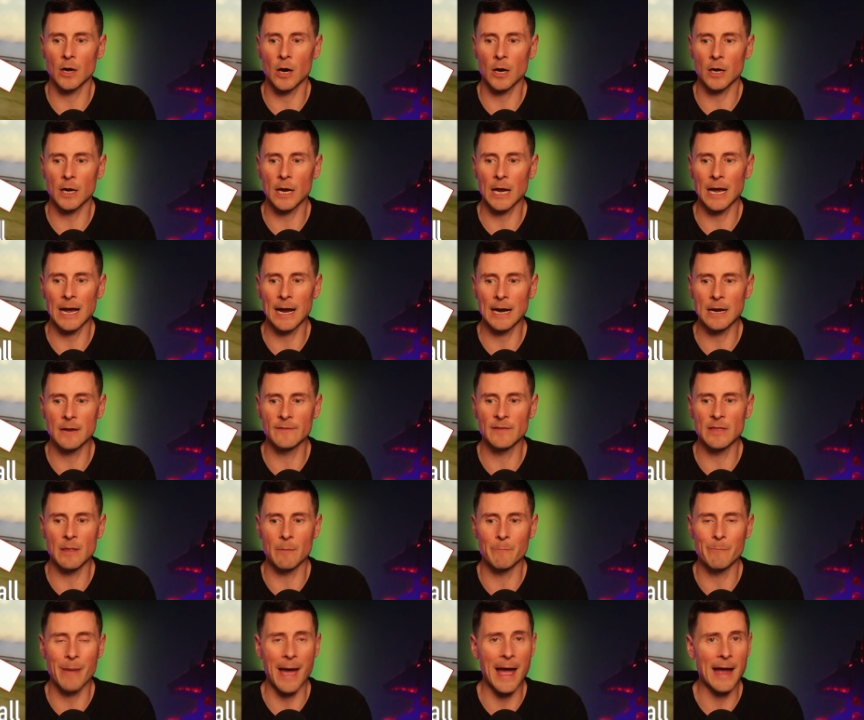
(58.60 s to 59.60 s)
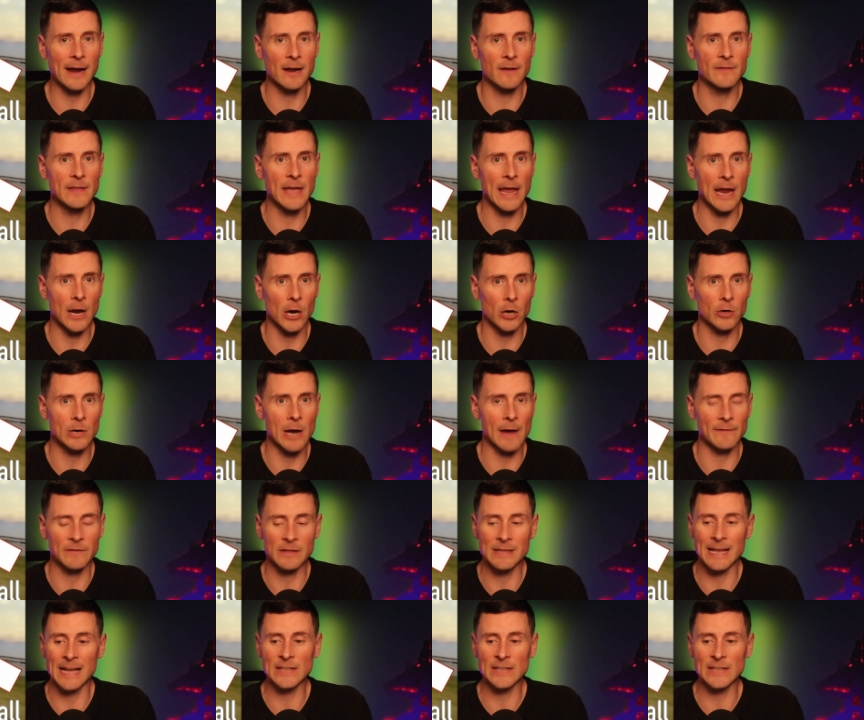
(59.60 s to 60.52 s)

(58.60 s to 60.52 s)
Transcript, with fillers: are kind of in the back of the aircraft,